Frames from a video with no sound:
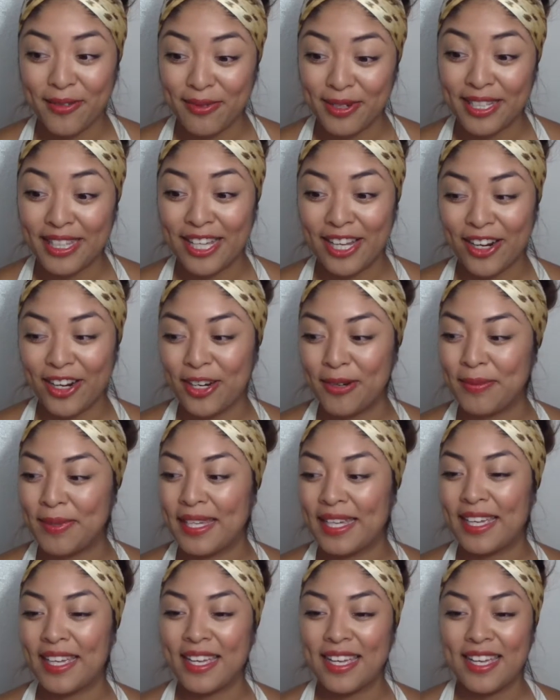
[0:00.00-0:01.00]
really hurt
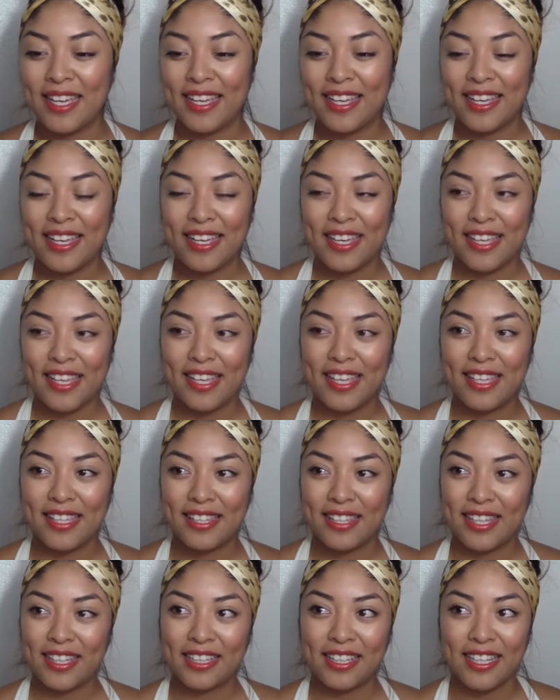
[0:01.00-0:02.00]
me,
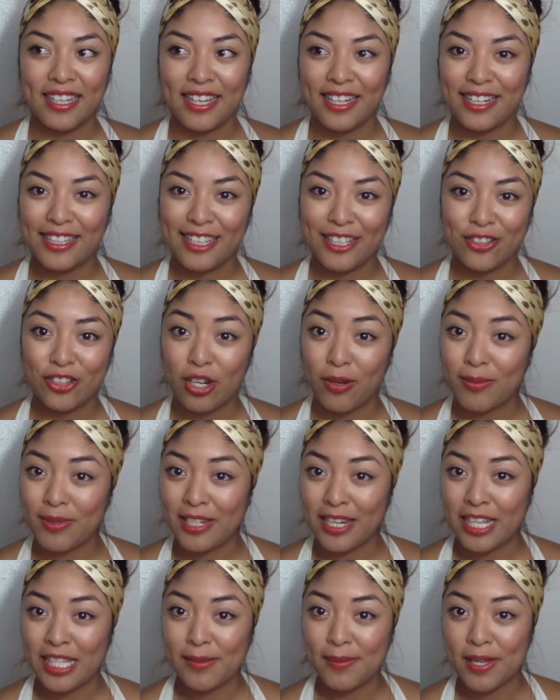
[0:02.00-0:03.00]
and like it kind of like
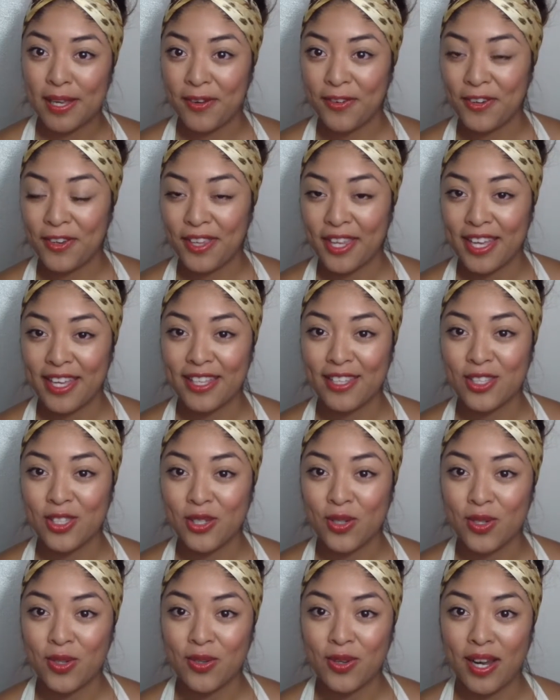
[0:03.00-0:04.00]
traumatized me after that,
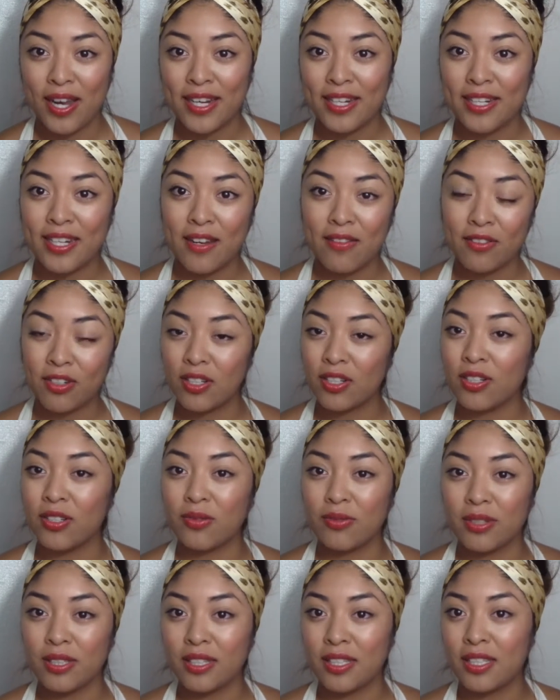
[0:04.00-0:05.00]
so I never
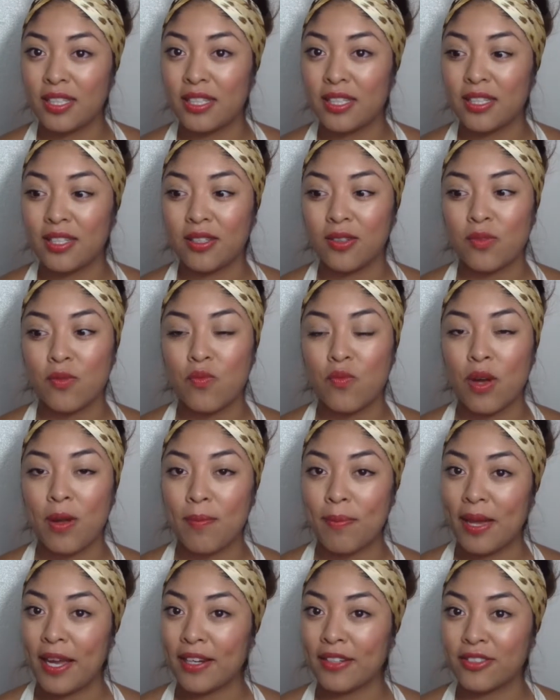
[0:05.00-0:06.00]
really
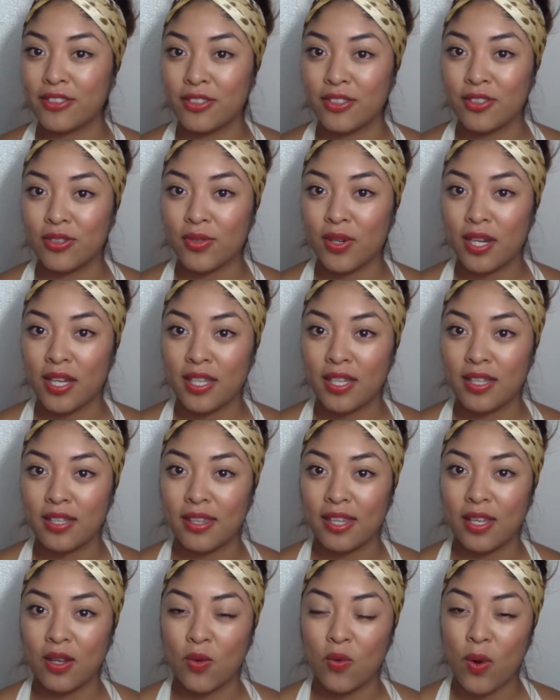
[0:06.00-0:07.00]
went back to trying
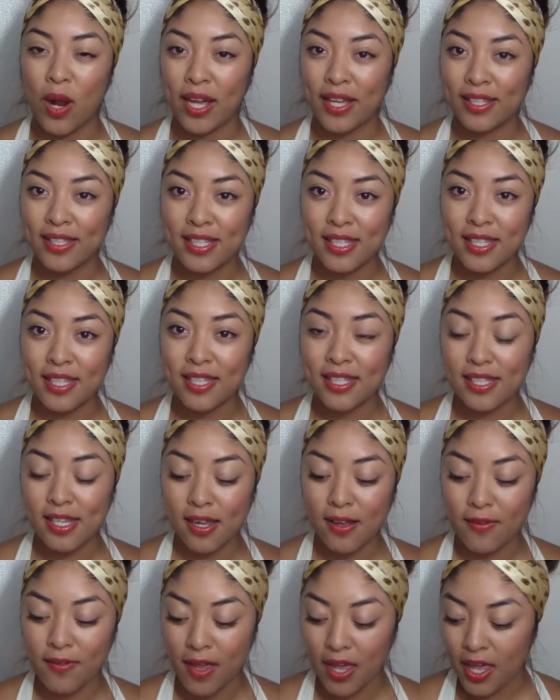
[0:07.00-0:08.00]
like waxing and
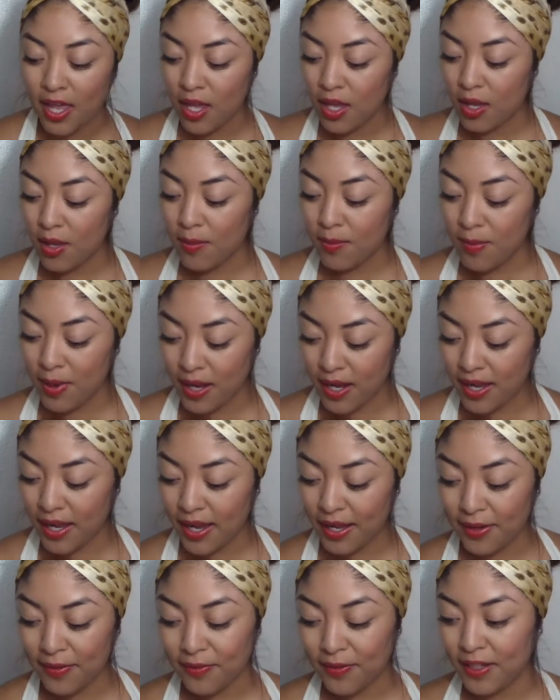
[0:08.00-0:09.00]
stuff. But
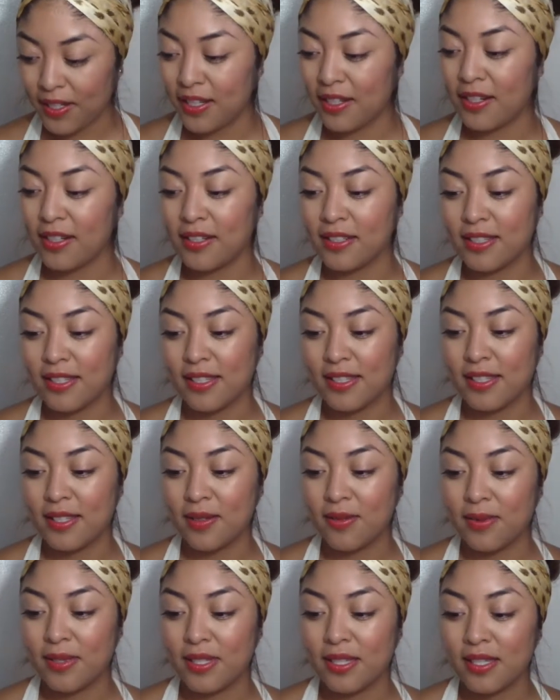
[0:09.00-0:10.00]
I figured since
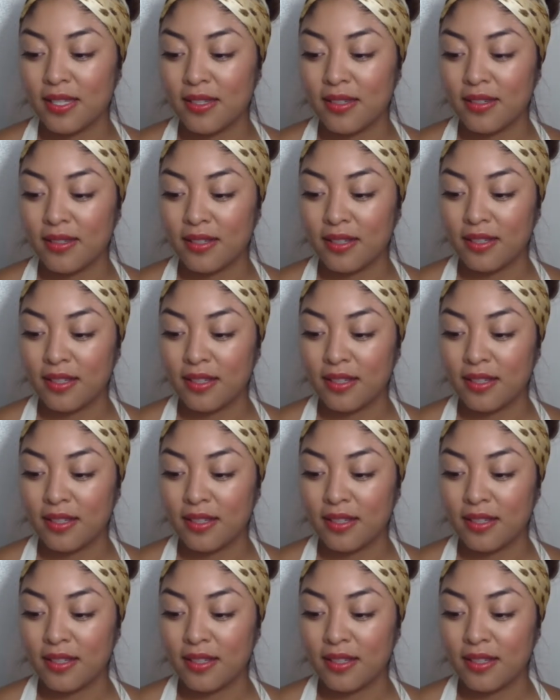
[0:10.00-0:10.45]
it wasn't